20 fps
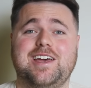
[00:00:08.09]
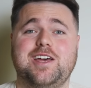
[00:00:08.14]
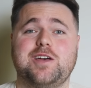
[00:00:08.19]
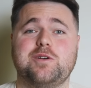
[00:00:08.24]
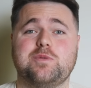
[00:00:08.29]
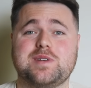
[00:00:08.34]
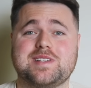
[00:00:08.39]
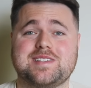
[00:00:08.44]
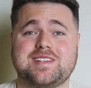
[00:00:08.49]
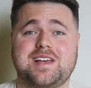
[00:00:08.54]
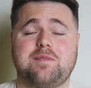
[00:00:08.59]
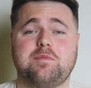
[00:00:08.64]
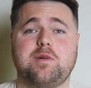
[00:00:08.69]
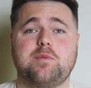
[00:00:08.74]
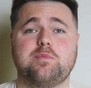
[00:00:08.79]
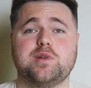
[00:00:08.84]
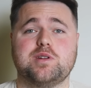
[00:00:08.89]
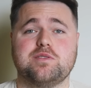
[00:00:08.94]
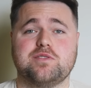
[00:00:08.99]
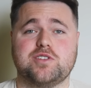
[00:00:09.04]
It was a
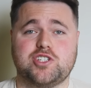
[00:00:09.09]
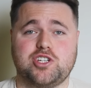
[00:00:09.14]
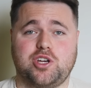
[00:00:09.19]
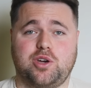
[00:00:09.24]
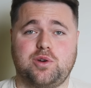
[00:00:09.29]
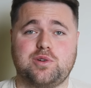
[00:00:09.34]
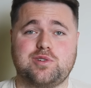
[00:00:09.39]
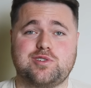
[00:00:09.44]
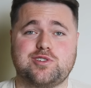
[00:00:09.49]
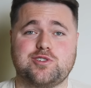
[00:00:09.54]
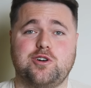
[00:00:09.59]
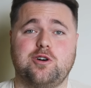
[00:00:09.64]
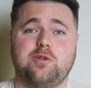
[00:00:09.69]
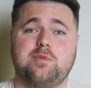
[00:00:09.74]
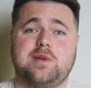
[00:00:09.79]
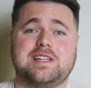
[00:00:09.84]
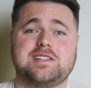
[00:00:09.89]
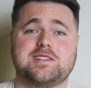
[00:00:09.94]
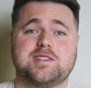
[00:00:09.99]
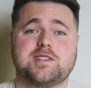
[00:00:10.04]
bit of a choke
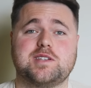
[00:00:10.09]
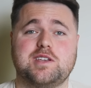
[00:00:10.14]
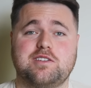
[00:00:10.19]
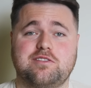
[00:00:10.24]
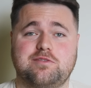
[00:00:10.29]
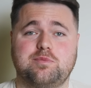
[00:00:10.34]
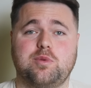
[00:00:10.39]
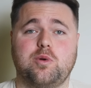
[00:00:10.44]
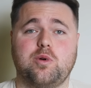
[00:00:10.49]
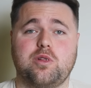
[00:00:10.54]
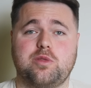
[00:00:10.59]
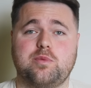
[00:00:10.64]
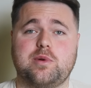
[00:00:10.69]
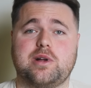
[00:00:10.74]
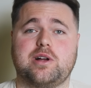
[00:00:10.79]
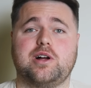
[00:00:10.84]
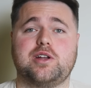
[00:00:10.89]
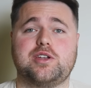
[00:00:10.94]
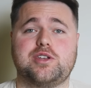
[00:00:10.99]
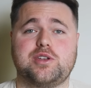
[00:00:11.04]
job, and Steve
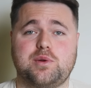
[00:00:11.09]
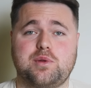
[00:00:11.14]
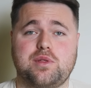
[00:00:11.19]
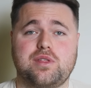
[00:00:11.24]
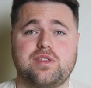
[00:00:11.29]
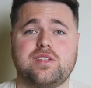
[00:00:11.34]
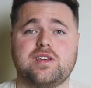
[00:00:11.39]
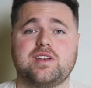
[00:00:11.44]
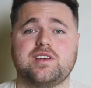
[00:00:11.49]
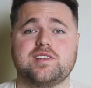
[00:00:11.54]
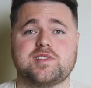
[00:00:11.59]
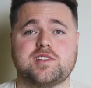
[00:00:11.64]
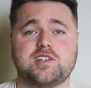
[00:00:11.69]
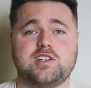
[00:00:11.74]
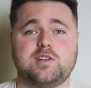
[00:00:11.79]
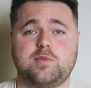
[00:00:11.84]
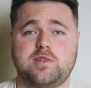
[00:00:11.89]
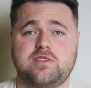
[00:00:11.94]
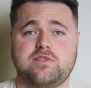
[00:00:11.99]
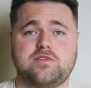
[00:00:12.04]
Borthwick, I don't think, is
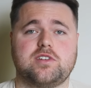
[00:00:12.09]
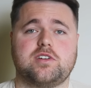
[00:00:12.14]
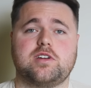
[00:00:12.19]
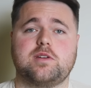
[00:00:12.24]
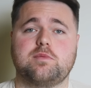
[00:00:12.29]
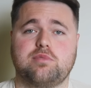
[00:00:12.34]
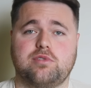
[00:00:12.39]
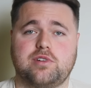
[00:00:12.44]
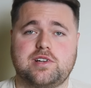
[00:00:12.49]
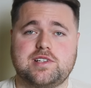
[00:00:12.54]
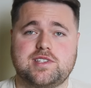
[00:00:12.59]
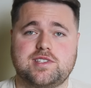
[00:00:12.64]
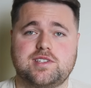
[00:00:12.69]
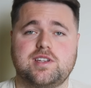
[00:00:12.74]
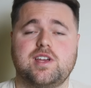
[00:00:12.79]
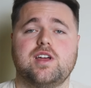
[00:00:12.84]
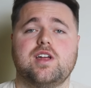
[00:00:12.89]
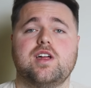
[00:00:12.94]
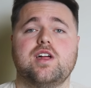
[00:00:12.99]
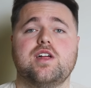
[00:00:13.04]
going to be very impressed.